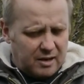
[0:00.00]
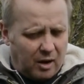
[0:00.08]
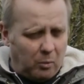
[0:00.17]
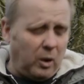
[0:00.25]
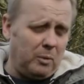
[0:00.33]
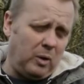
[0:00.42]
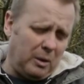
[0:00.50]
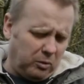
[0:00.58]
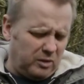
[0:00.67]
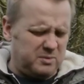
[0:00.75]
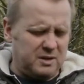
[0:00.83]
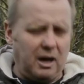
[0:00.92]
I
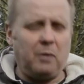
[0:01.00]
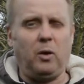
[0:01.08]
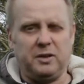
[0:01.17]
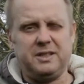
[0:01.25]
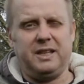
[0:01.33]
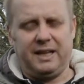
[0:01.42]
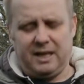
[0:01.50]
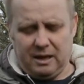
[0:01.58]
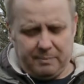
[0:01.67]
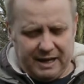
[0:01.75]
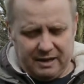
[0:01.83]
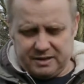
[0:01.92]
was thinking
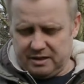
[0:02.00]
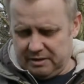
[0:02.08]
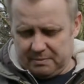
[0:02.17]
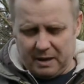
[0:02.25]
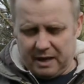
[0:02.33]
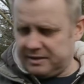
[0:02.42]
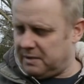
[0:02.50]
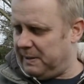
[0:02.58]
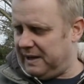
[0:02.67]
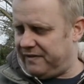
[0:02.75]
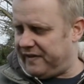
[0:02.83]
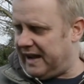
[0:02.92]
about doing, but to
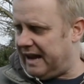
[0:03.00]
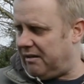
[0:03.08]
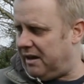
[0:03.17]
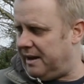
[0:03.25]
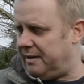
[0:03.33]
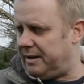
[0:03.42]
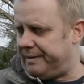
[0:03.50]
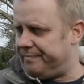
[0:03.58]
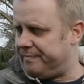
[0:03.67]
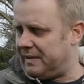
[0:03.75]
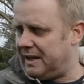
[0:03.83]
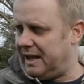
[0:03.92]
be fair,
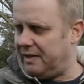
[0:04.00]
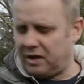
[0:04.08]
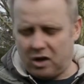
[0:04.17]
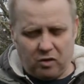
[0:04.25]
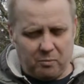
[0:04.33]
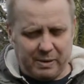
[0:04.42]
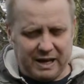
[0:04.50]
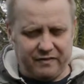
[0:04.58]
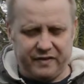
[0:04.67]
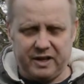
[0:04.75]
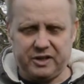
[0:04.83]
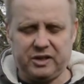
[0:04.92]
in the compact
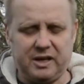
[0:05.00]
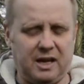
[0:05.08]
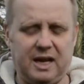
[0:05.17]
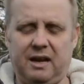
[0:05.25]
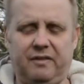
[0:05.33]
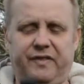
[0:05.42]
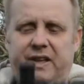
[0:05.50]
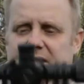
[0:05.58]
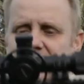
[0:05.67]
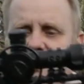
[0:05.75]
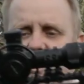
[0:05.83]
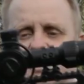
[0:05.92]
version I love
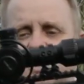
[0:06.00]
this just